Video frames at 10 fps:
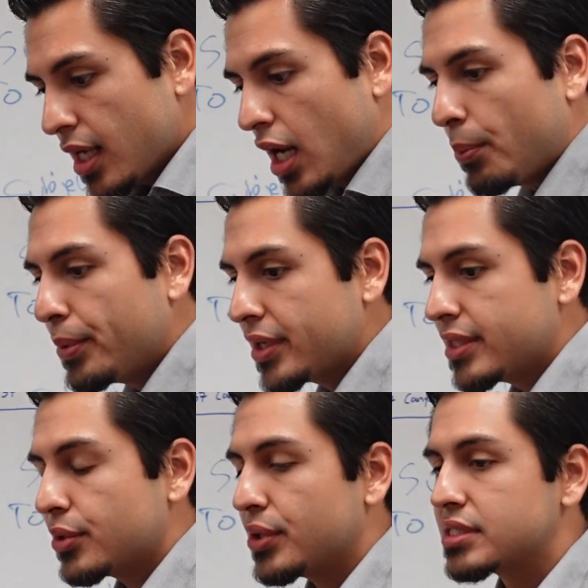I'll put in
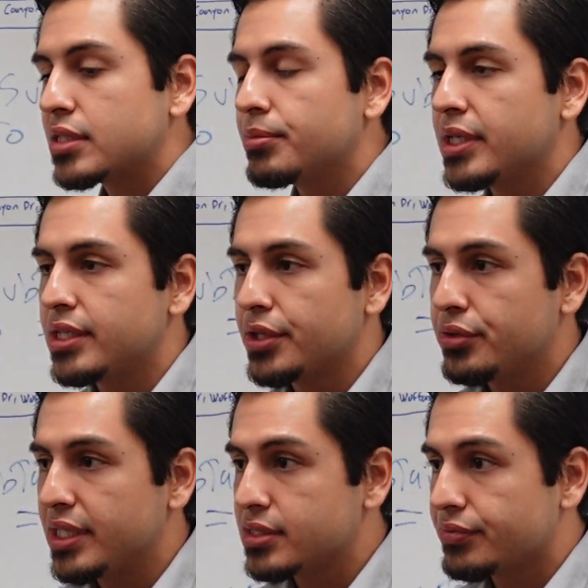the rest of the money that you
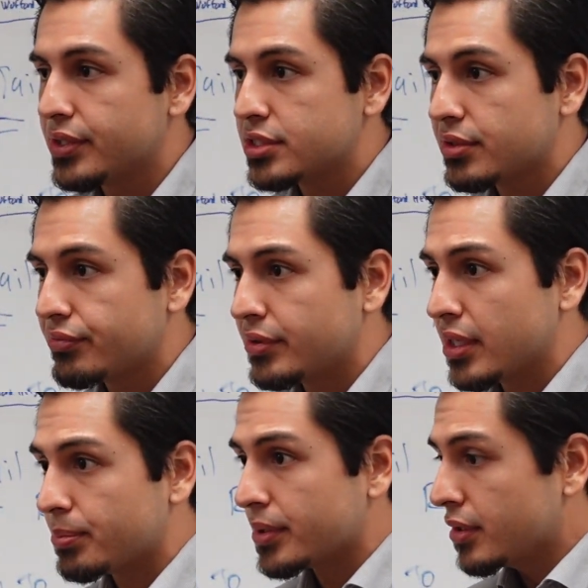need to finish the
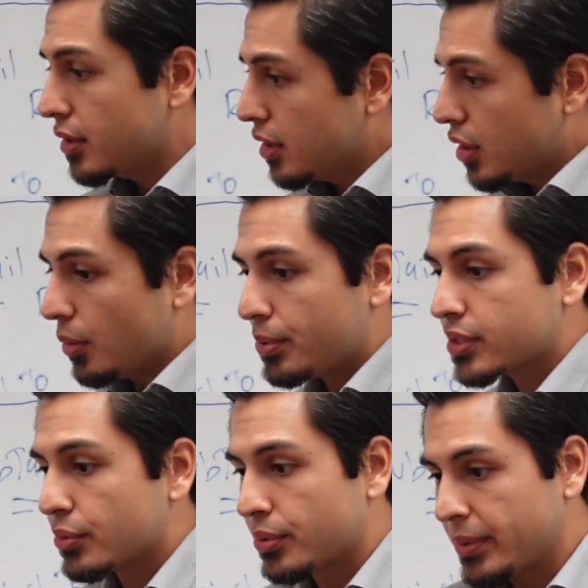flip, I'll put
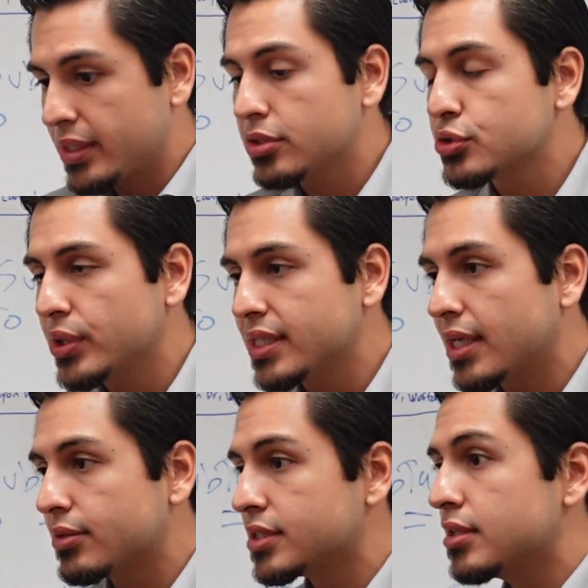the remainder
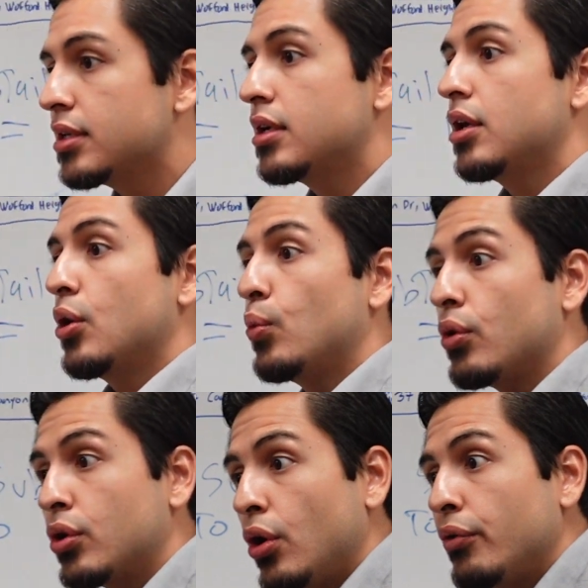20,000, we'll
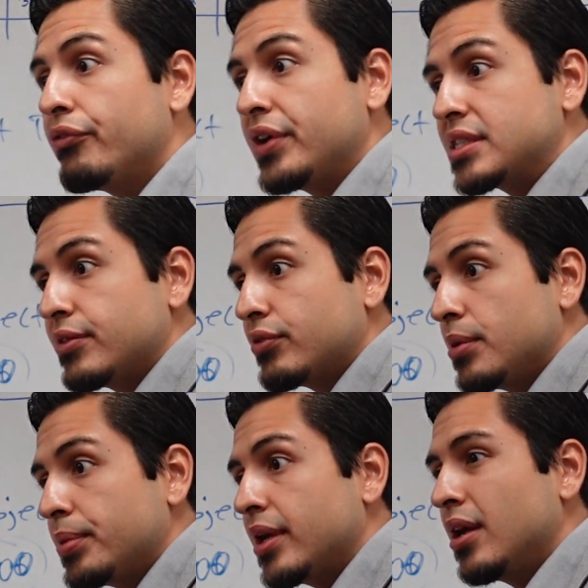go fix and
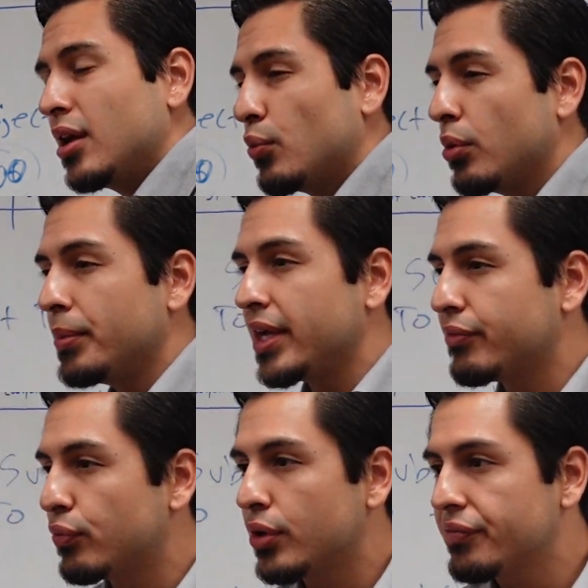flip it, we'll make
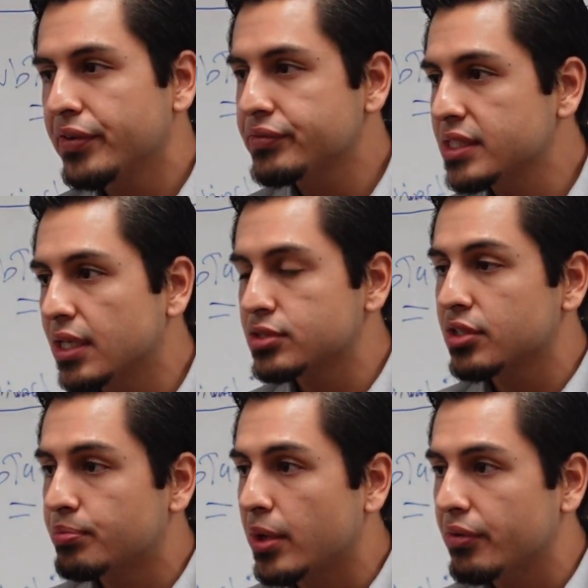40, 50,000
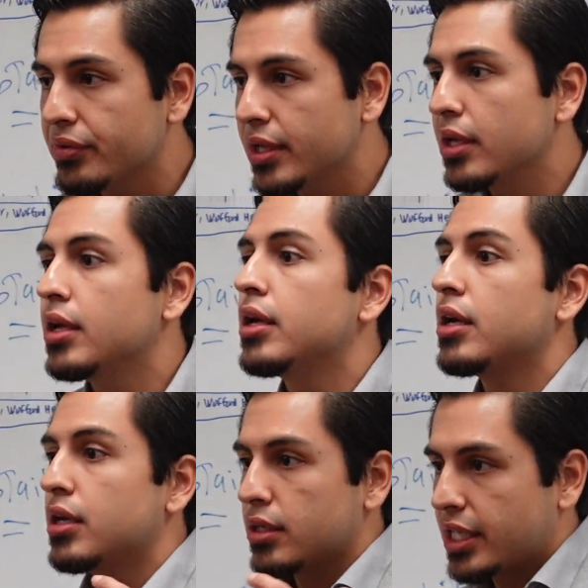of profit,
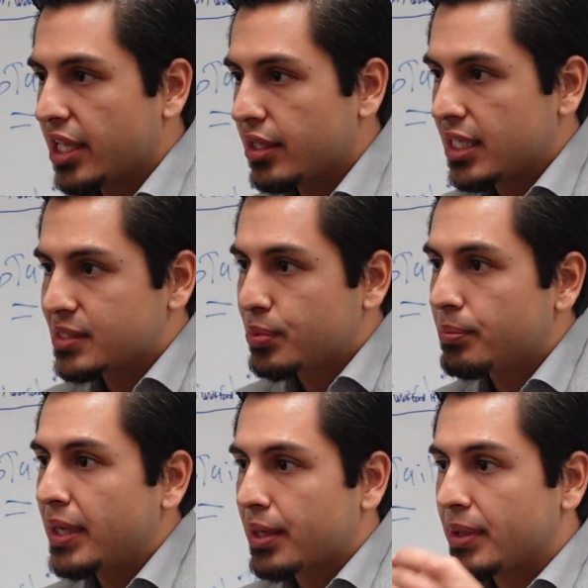let's put
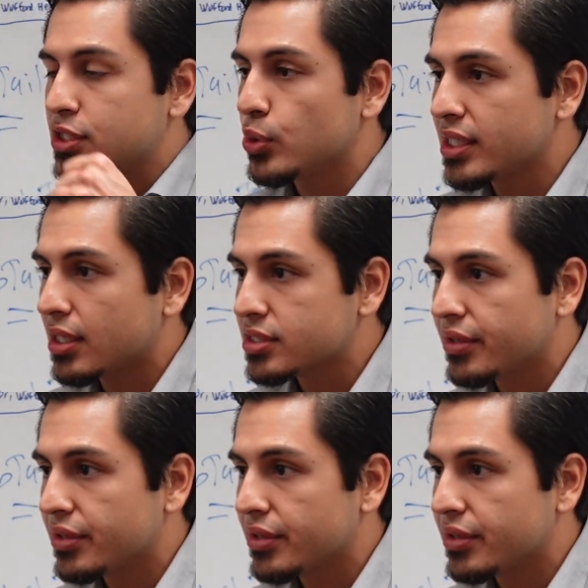back my 20,000